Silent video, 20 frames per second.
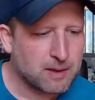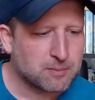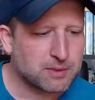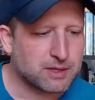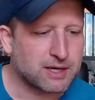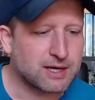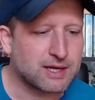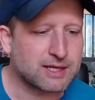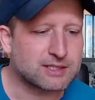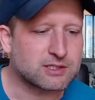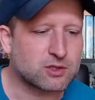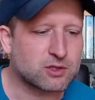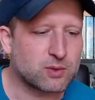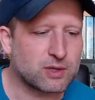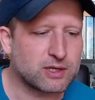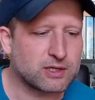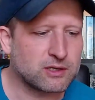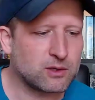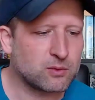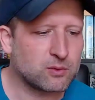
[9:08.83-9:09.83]
But it has
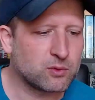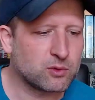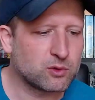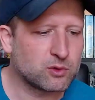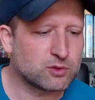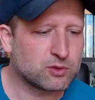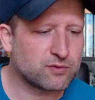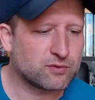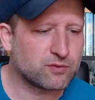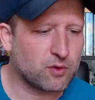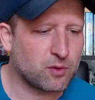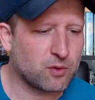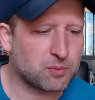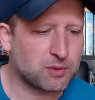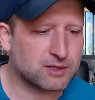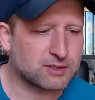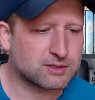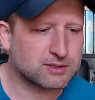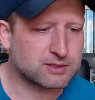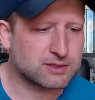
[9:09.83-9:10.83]
20 wounds,
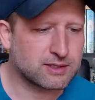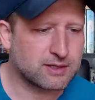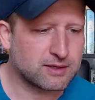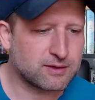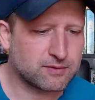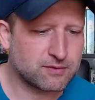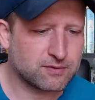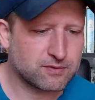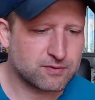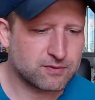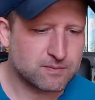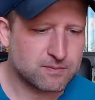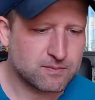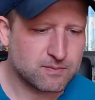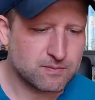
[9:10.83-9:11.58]
4+ save.